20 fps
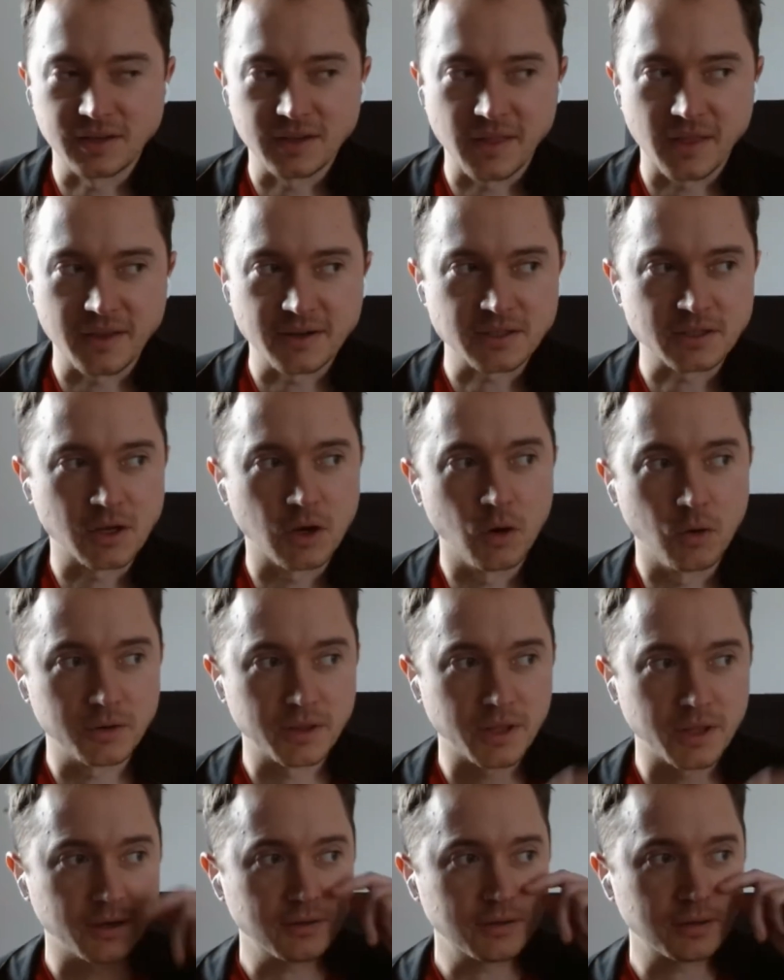they just go
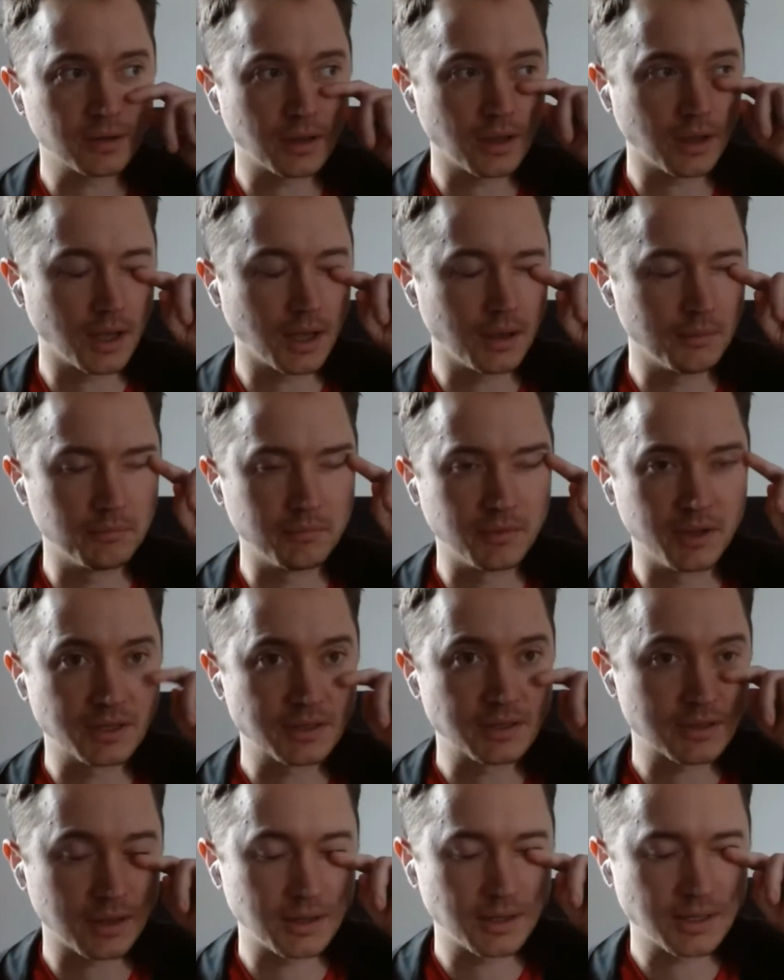with it.
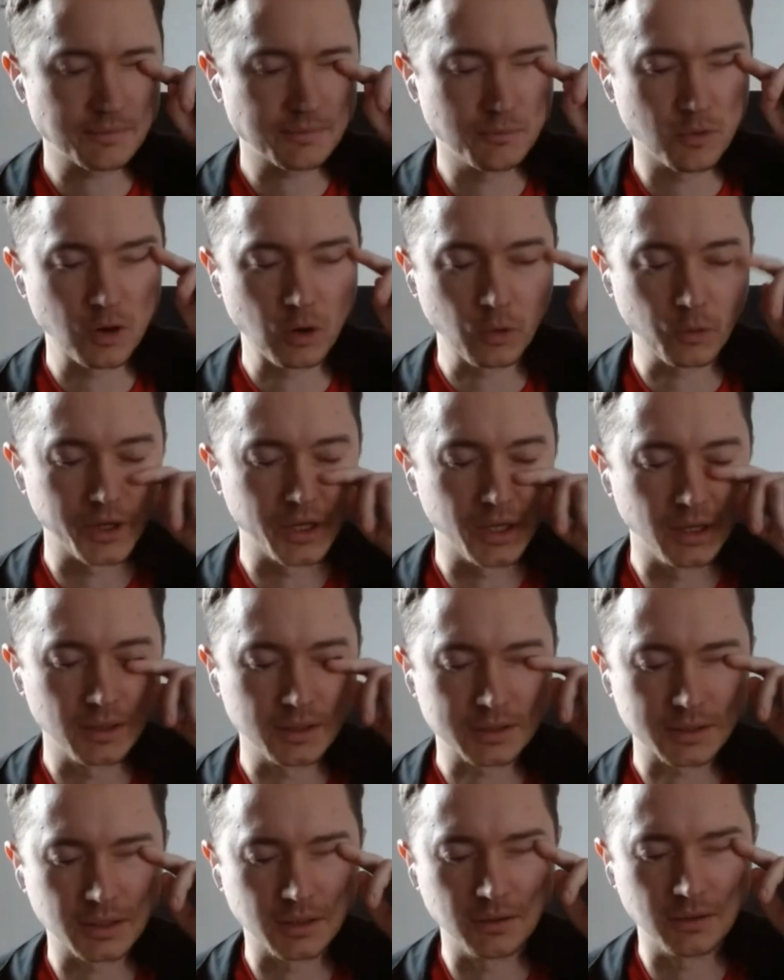It's more
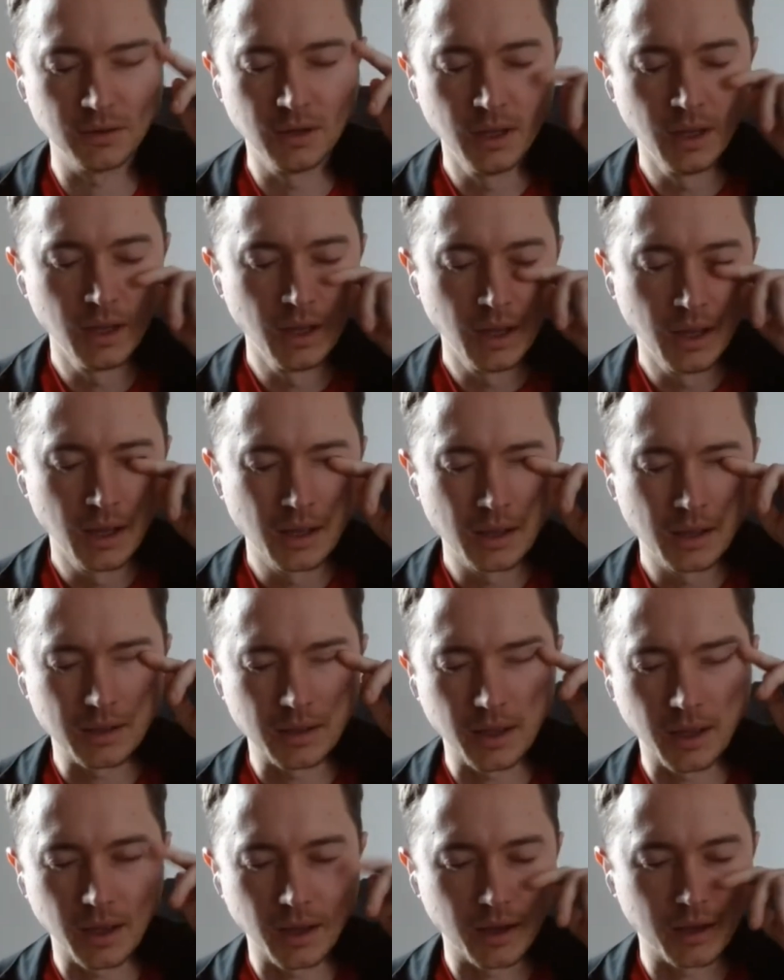real. So
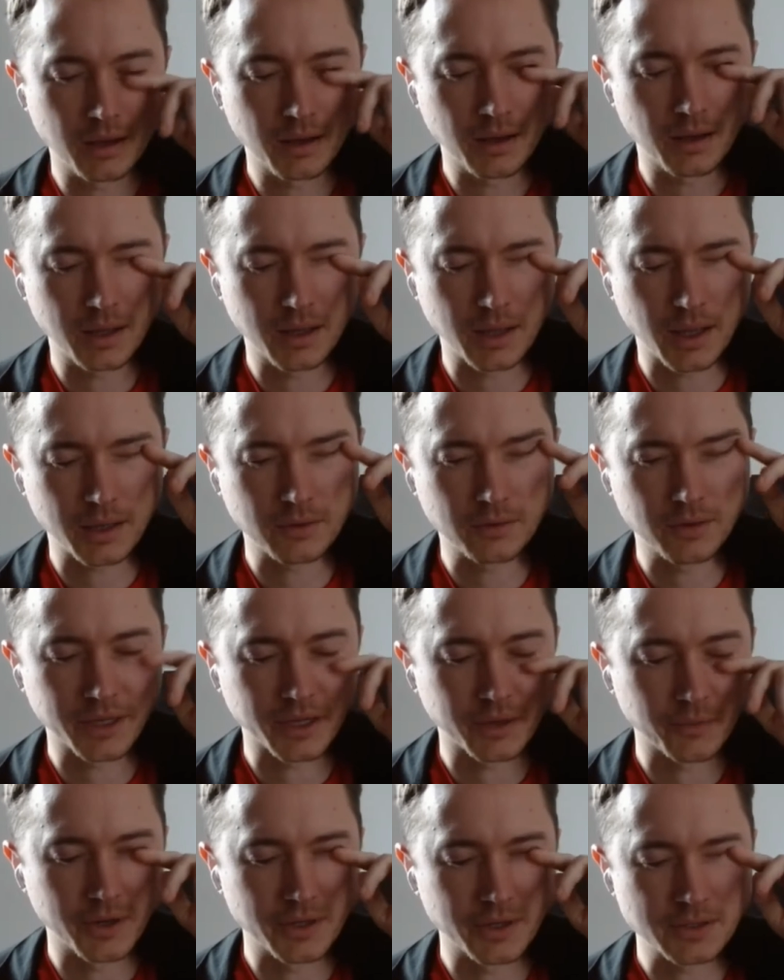yeah, I don't
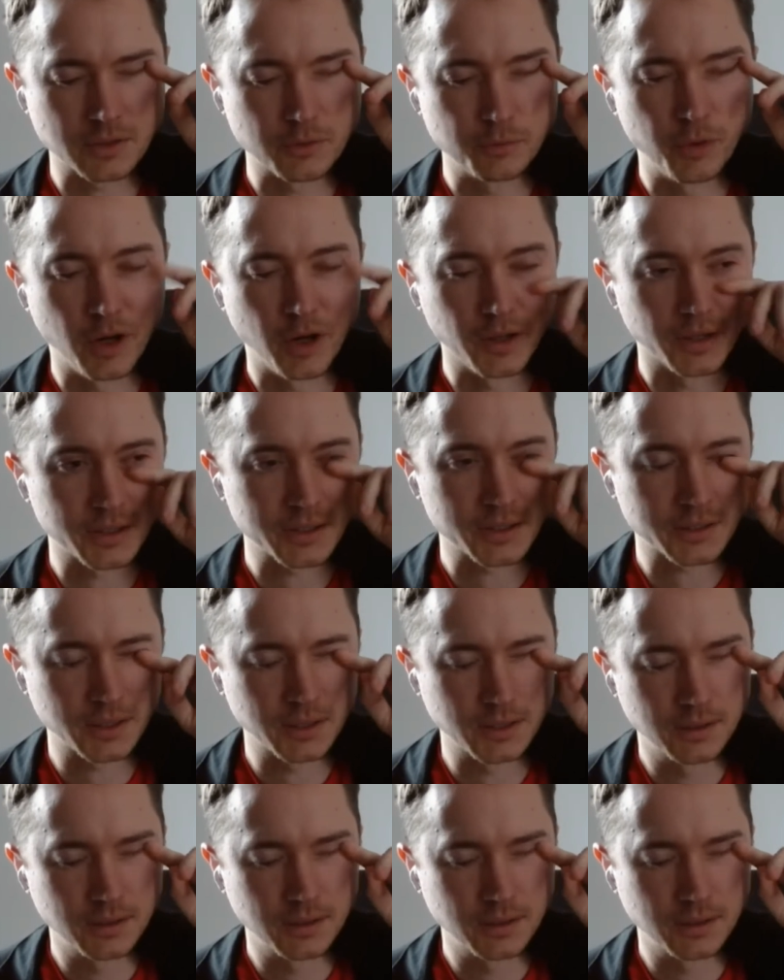like it when it's too polished.